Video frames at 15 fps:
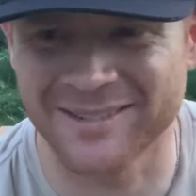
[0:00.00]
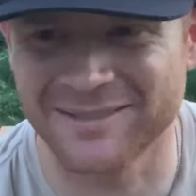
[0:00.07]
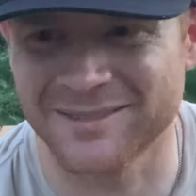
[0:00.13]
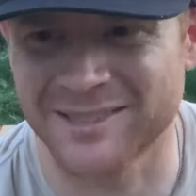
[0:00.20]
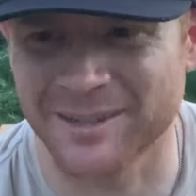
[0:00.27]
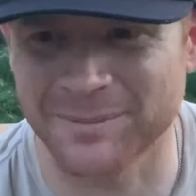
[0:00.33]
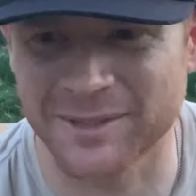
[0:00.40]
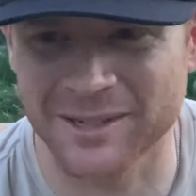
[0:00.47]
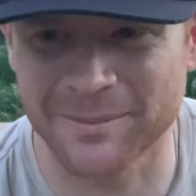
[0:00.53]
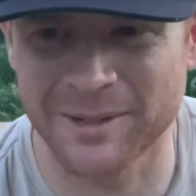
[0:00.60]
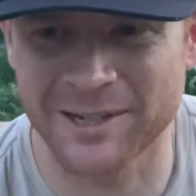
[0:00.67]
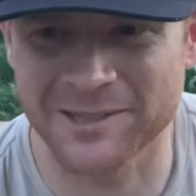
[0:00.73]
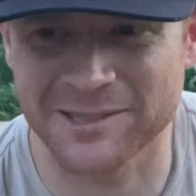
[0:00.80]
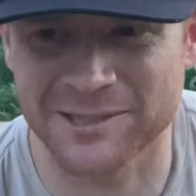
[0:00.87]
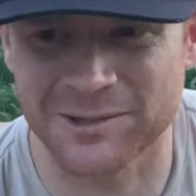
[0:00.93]
Something
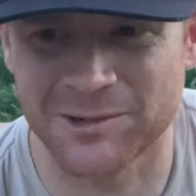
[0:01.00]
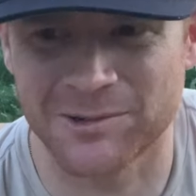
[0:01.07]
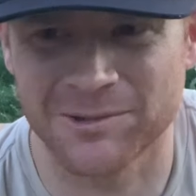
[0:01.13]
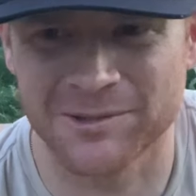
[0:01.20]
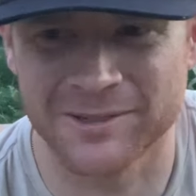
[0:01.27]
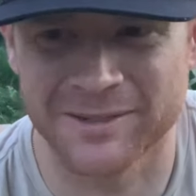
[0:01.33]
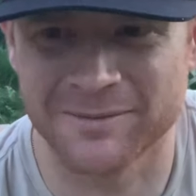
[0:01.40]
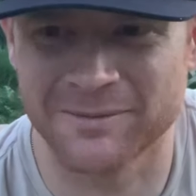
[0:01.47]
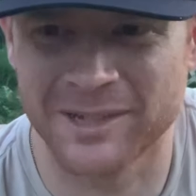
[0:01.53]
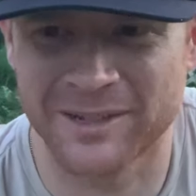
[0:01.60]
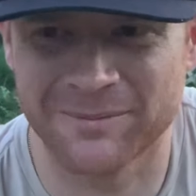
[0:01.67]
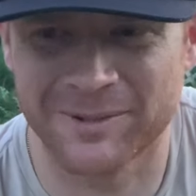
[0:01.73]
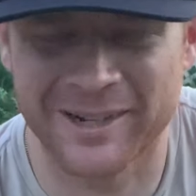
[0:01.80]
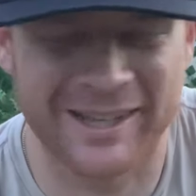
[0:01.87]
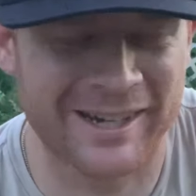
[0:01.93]
about a soul,
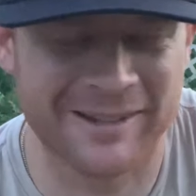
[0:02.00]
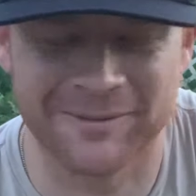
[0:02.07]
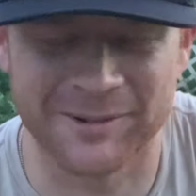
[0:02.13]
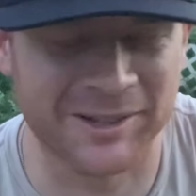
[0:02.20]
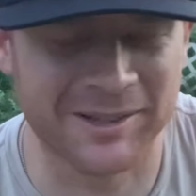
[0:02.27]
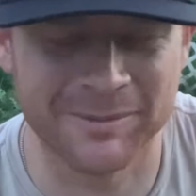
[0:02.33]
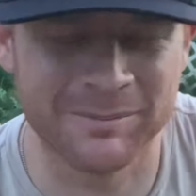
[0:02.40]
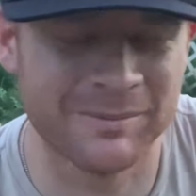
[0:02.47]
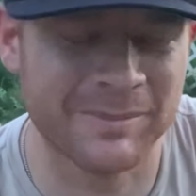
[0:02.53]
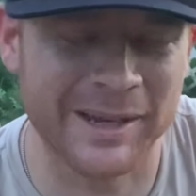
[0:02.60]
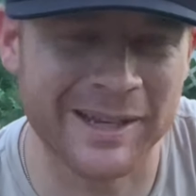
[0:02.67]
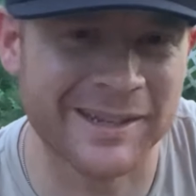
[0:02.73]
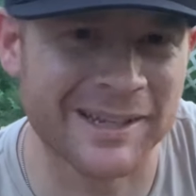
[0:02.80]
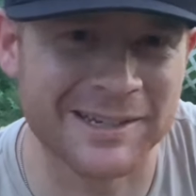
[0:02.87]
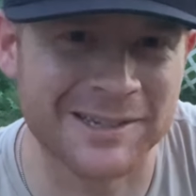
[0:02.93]
and when I didn't really pay
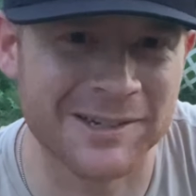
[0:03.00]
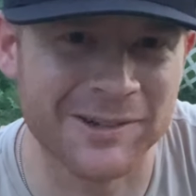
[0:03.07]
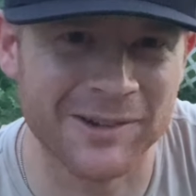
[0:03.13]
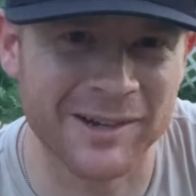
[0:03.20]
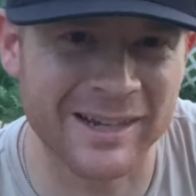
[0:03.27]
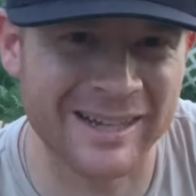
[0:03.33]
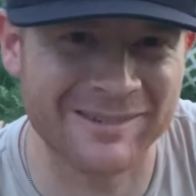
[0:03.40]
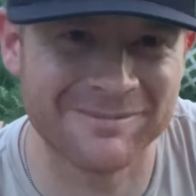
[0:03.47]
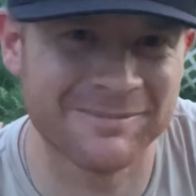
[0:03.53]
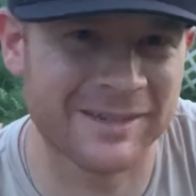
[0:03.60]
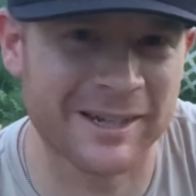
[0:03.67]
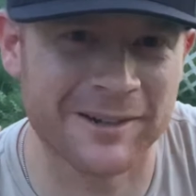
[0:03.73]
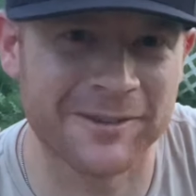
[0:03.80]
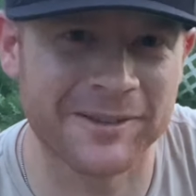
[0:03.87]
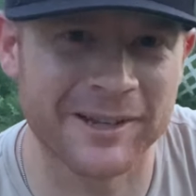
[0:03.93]
attention to it, I
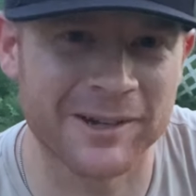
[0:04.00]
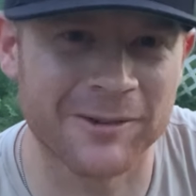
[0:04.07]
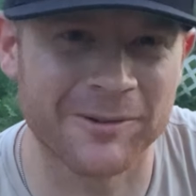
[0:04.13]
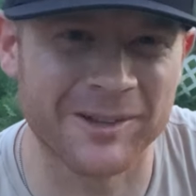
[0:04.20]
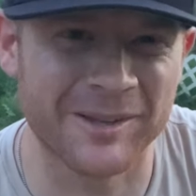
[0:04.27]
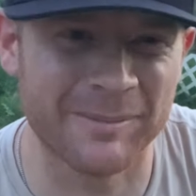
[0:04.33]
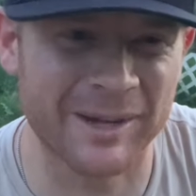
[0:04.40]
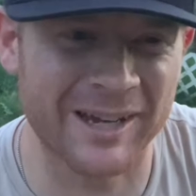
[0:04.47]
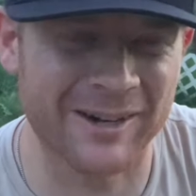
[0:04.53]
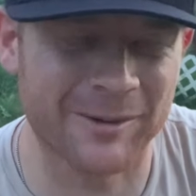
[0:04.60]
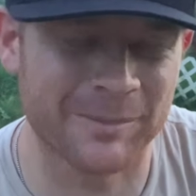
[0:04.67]
don't think it would really matter.